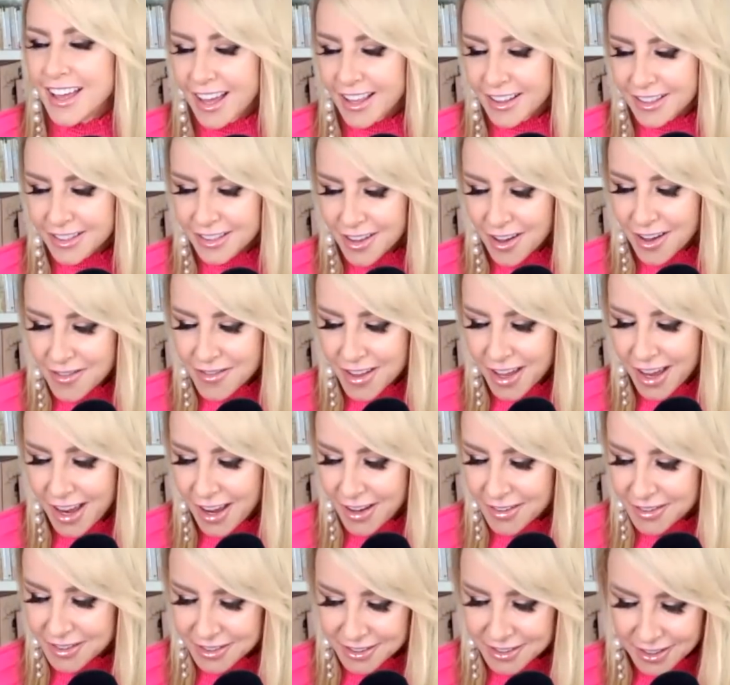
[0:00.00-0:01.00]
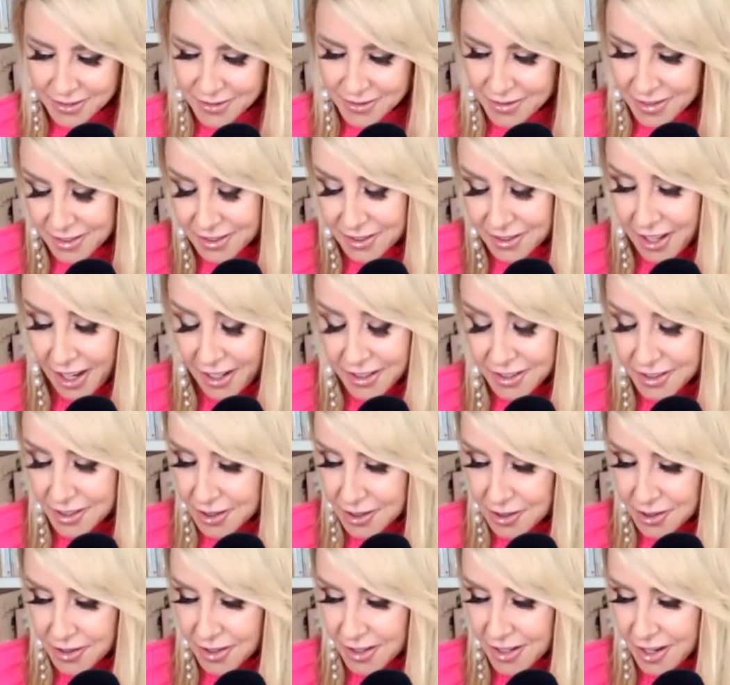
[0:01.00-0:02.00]
I love that. It's um, it's
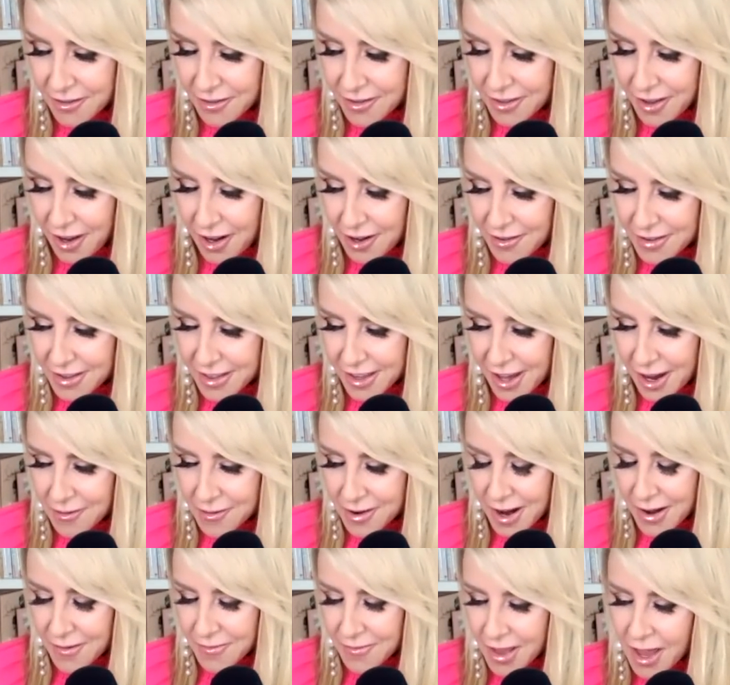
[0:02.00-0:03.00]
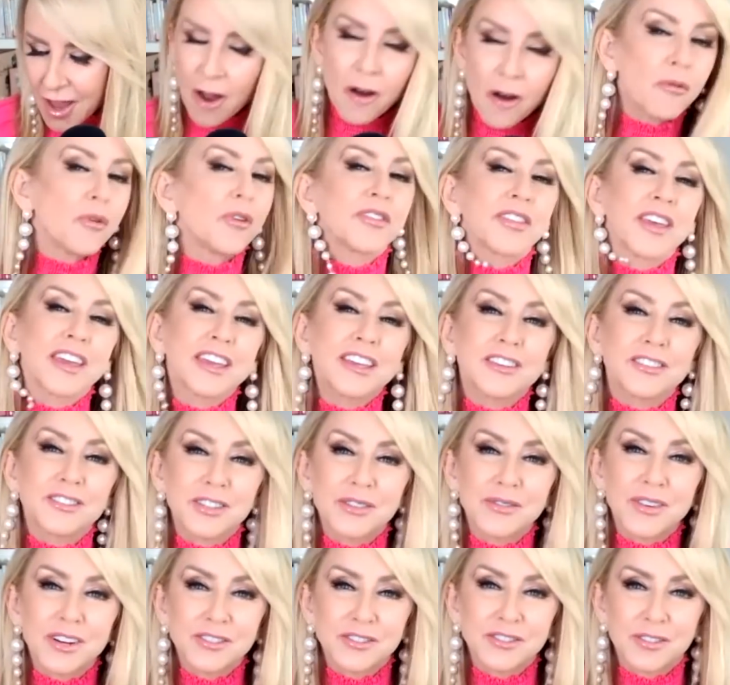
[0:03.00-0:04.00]
actually true. I never thought of it that way. Well, thank you
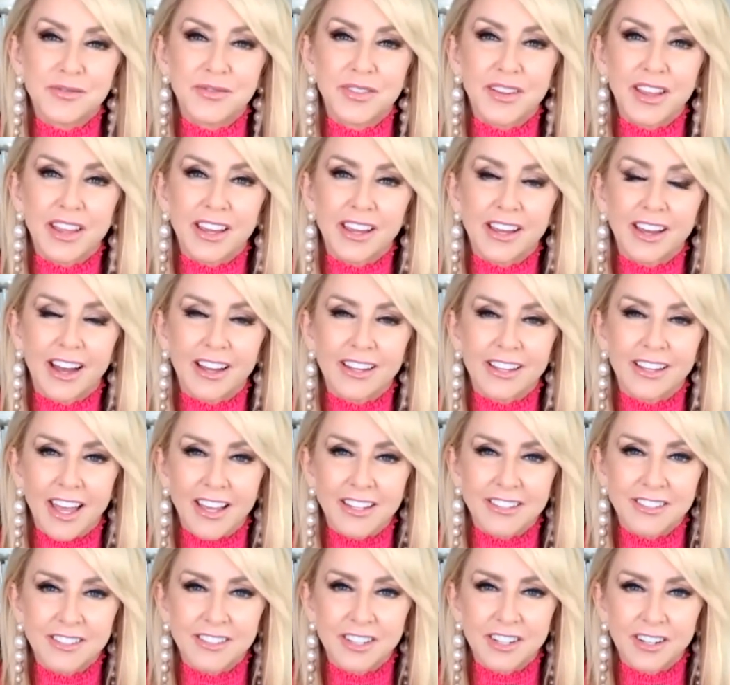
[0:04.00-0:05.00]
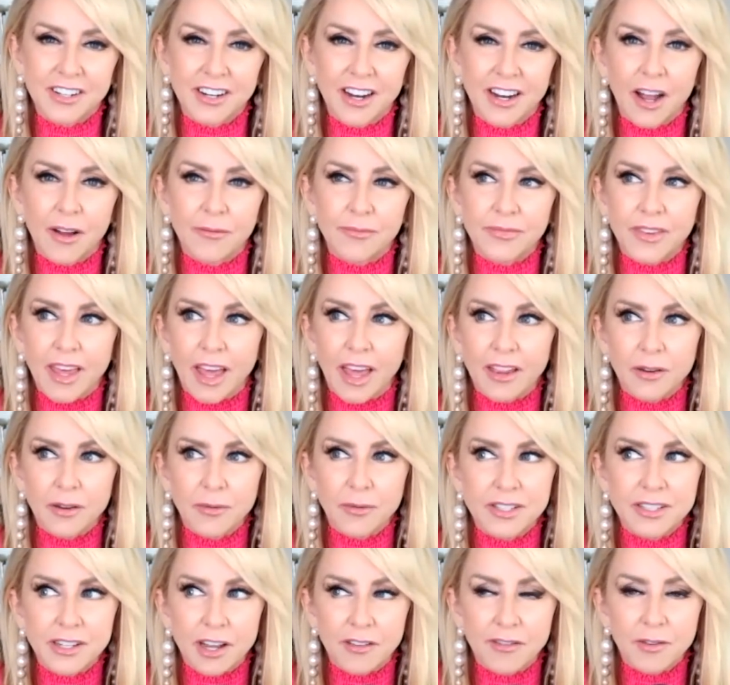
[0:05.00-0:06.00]
so much for being a guest here, um, Kelly.
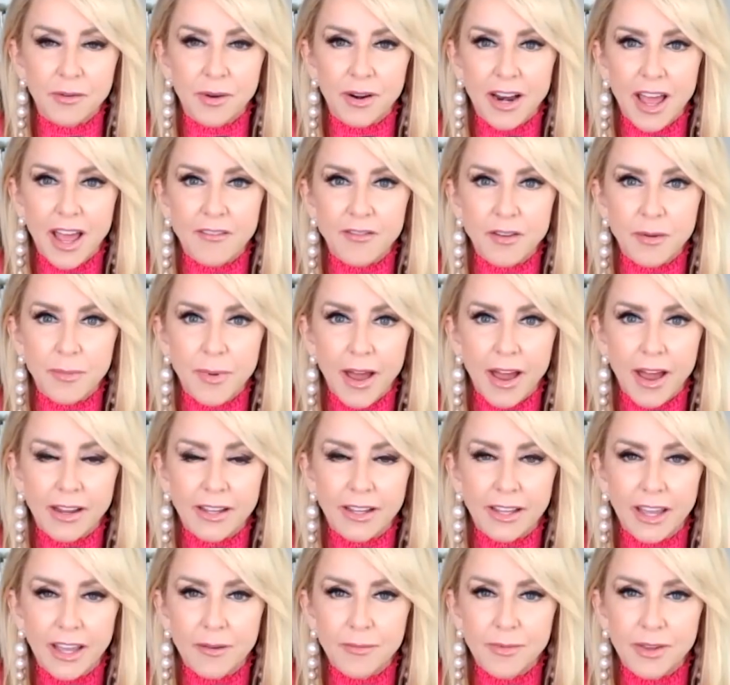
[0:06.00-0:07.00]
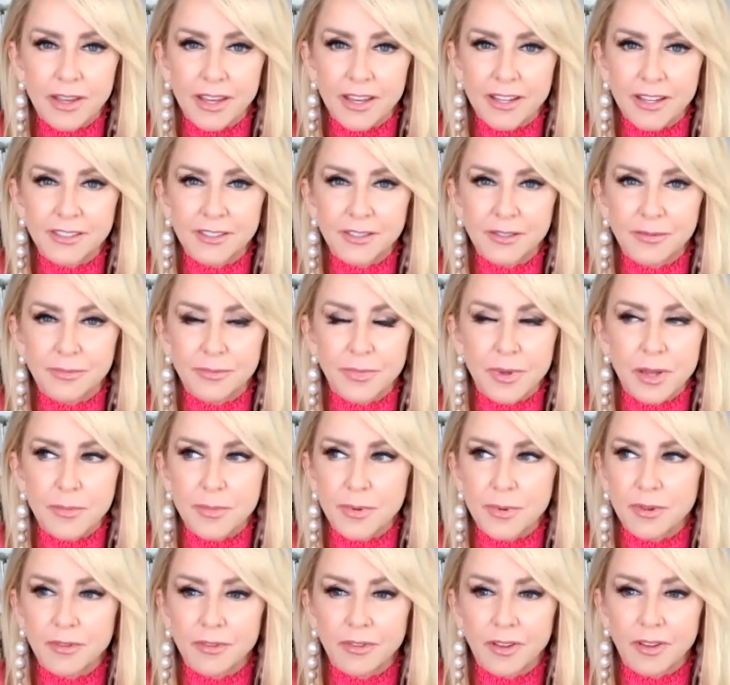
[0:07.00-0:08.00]
We definitely want to have you back again because
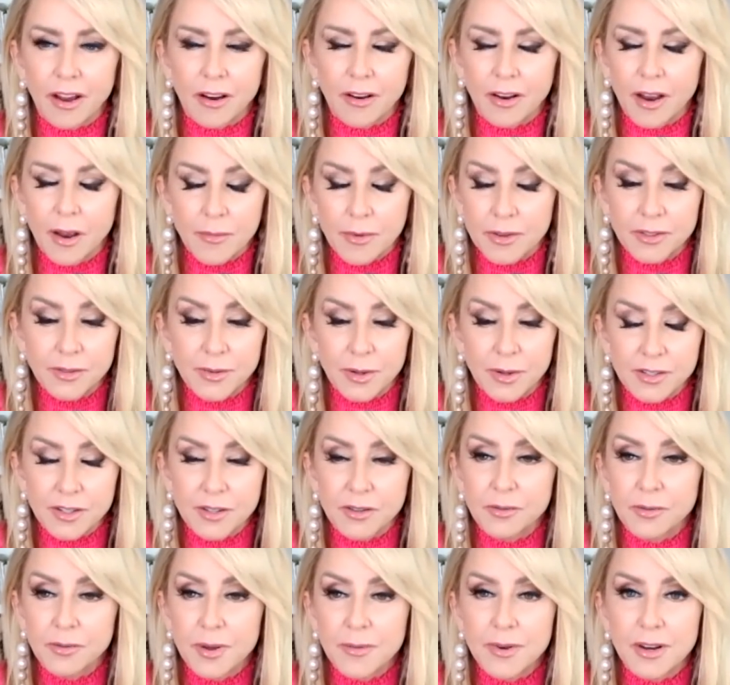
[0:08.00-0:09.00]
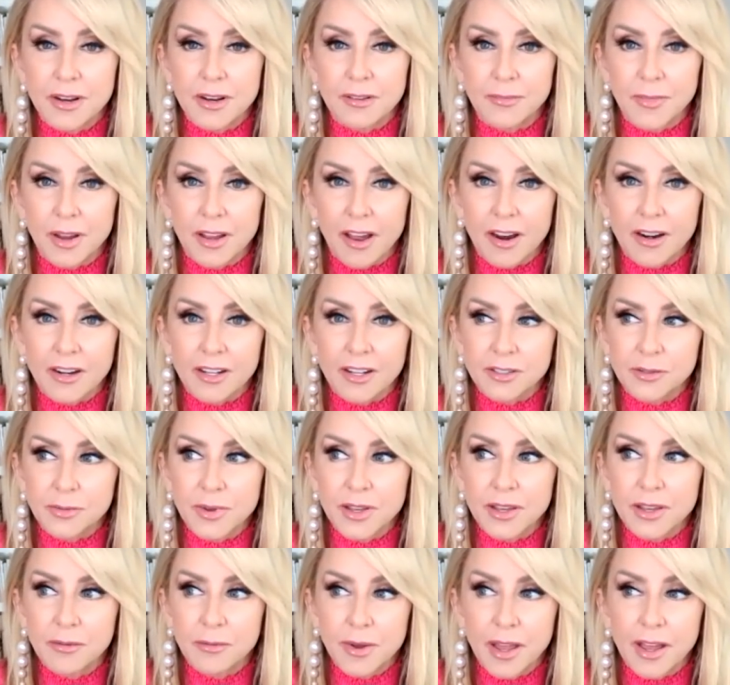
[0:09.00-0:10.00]
people, uh, I mean, especially the women in my audience,
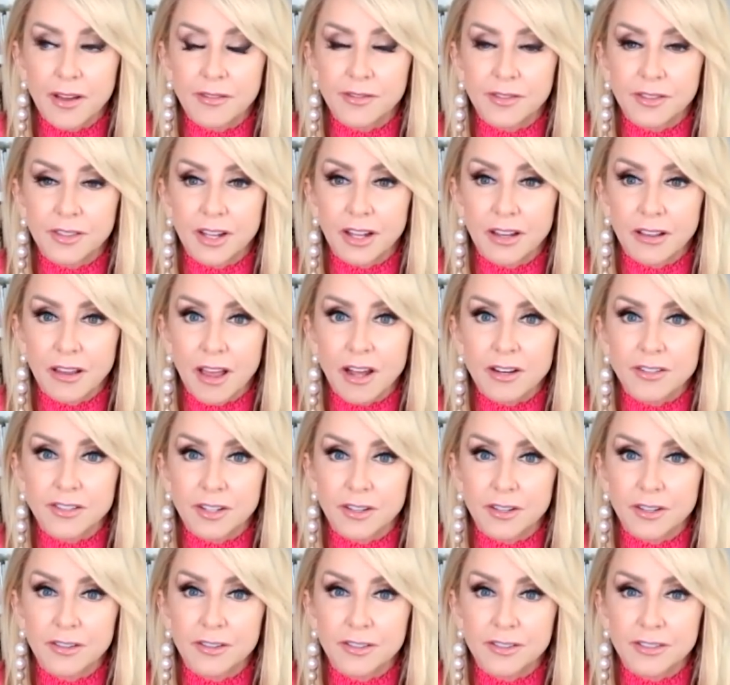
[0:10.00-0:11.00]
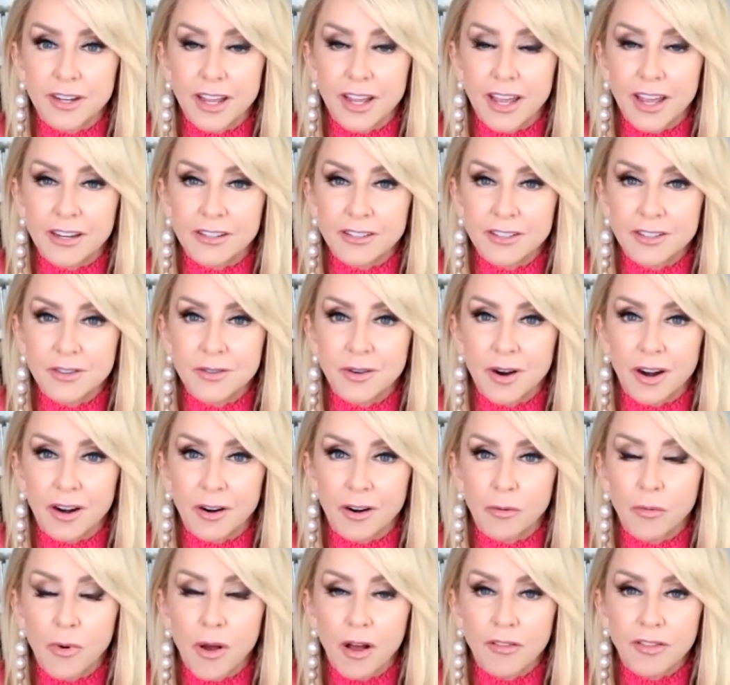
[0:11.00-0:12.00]
we we have a lot to learn, and you are
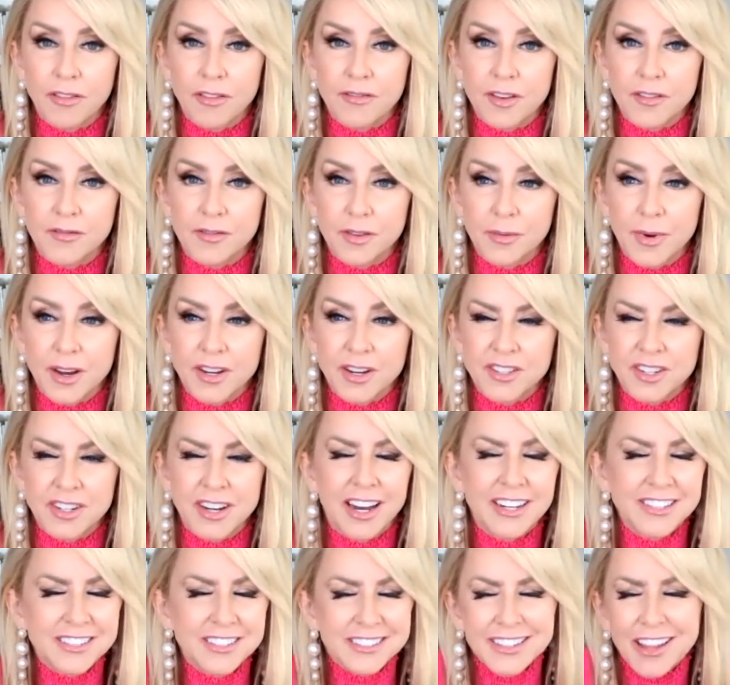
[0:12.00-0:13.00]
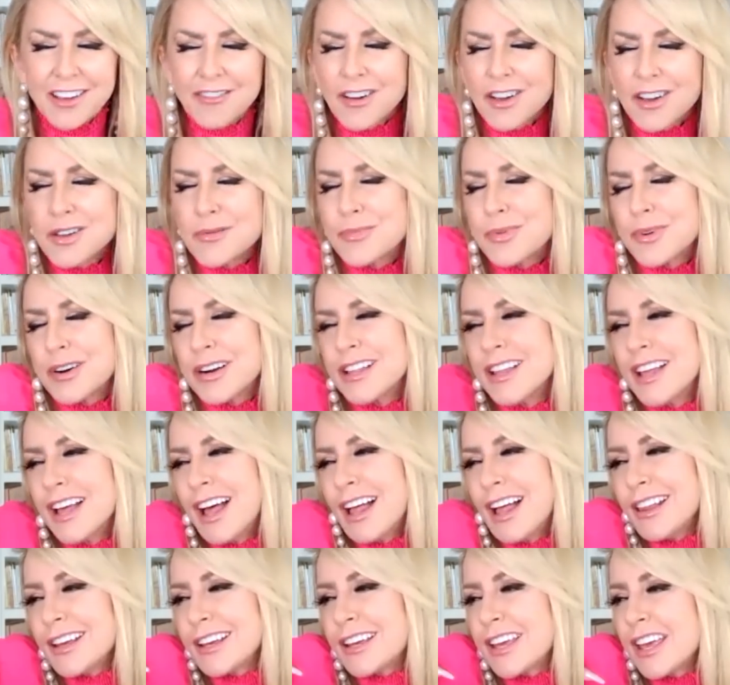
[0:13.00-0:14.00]
a wealth of information. I just love how you put it.
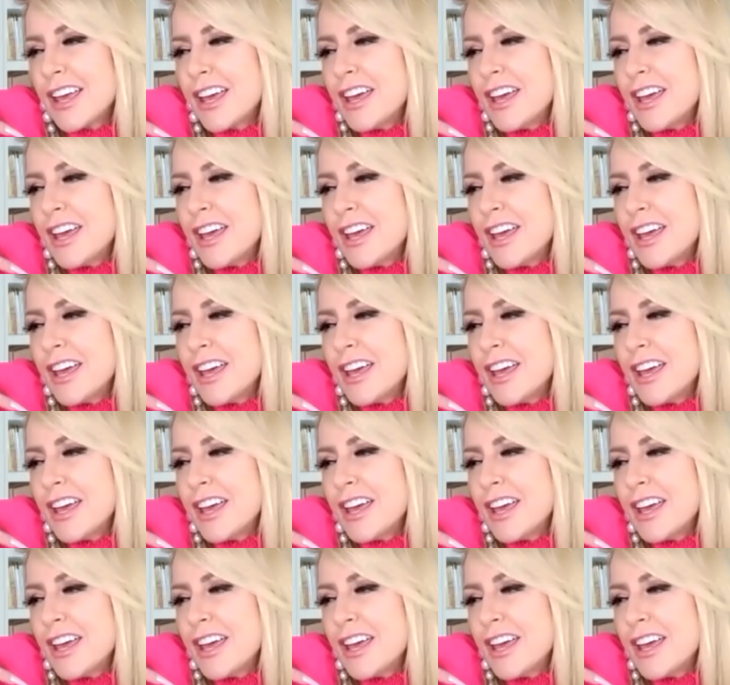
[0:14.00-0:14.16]
Like